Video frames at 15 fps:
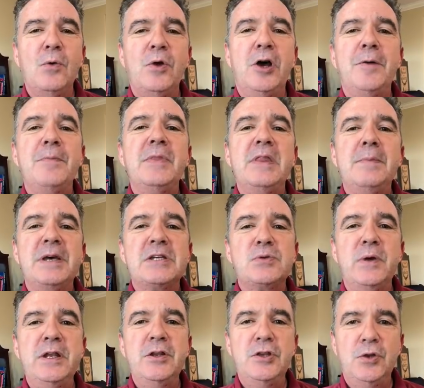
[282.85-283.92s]
Well, the best
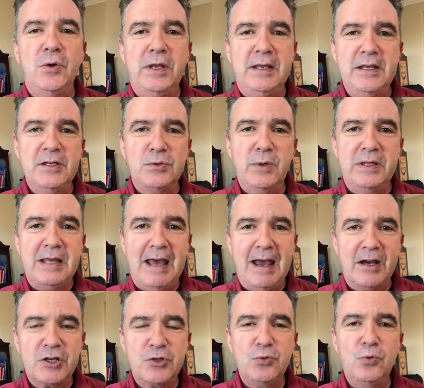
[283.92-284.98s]
way to do it is with
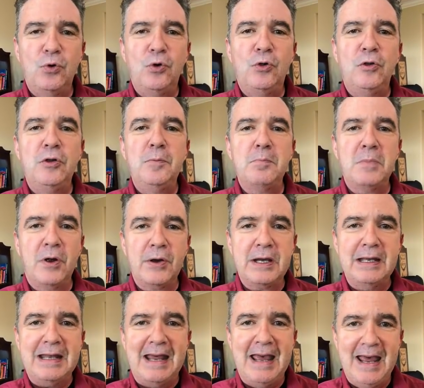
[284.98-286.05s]
actual
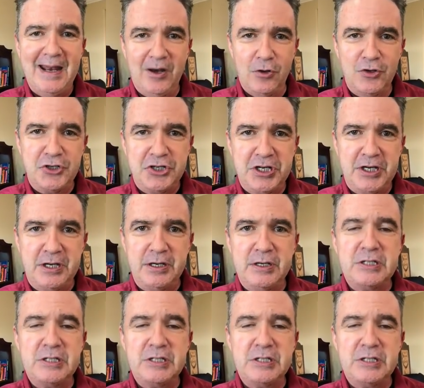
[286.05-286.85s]
market energy,